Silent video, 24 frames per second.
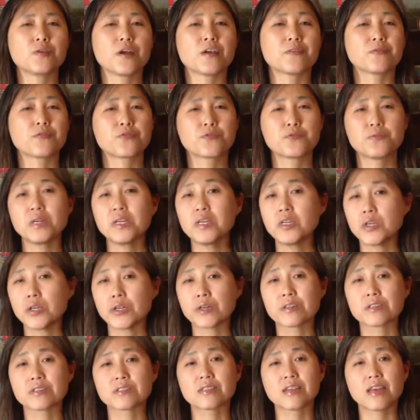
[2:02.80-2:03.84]
read 3
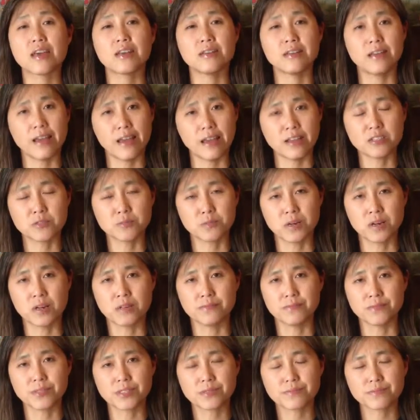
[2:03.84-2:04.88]
Years and 8
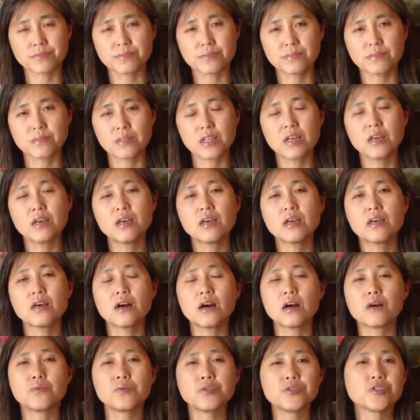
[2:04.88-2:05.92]
Months,
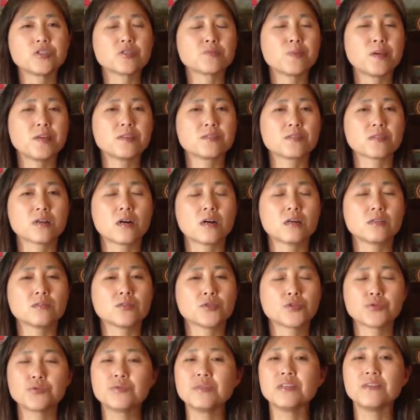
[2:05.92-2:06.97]
which is based on
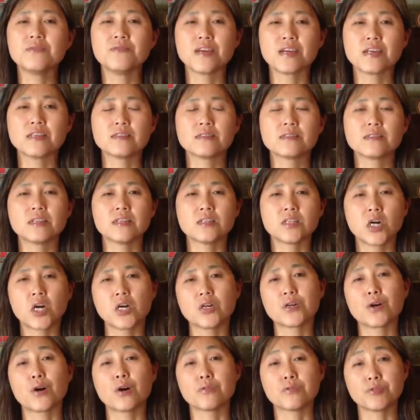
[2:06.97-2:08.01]
true events in
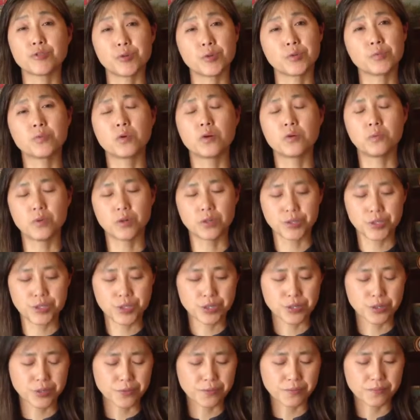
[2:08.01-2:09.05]
Hong Kong during World War
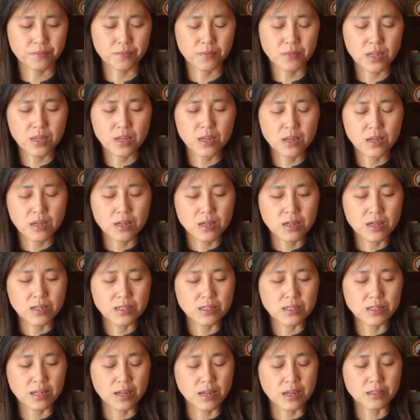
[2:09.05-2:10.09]
II. He
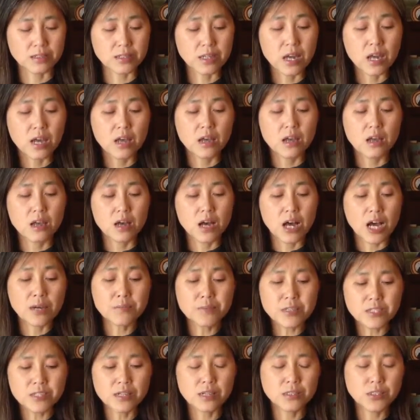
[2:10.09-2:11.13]
said,
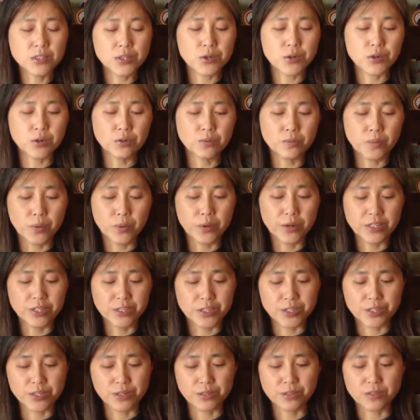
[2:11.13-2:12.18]
"I'm a 10-year-old boy
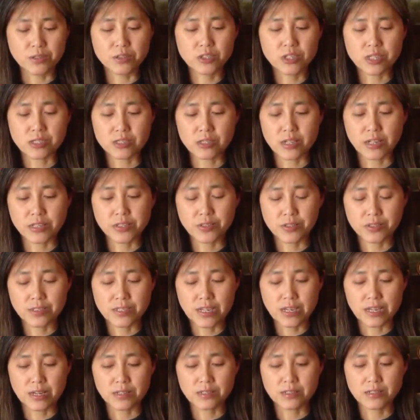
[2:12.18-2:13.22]
too, just like your
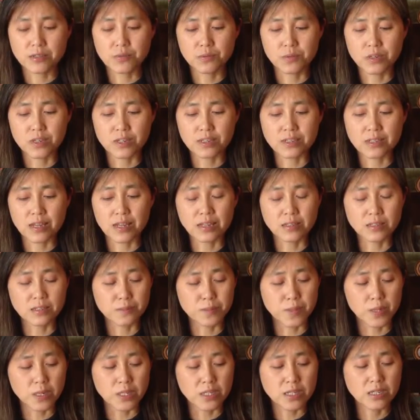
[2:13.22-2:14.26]
dad was in the
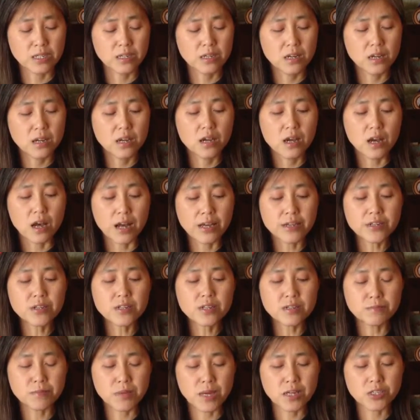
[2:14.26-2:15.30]
book. I could
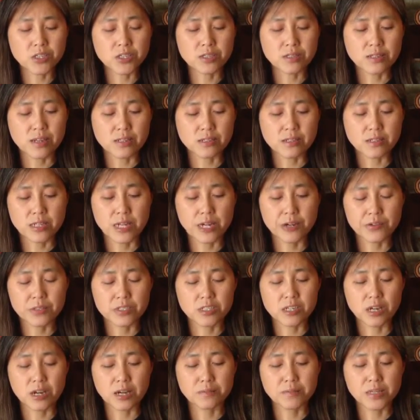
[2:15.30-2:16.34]
imagine that scary
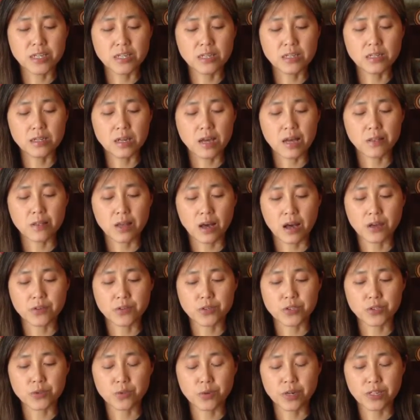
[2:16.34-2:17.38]
time he and
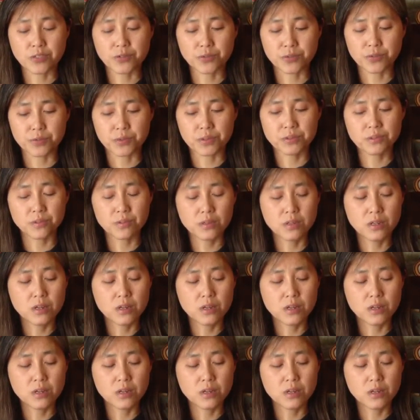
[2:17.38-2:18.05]
others went through.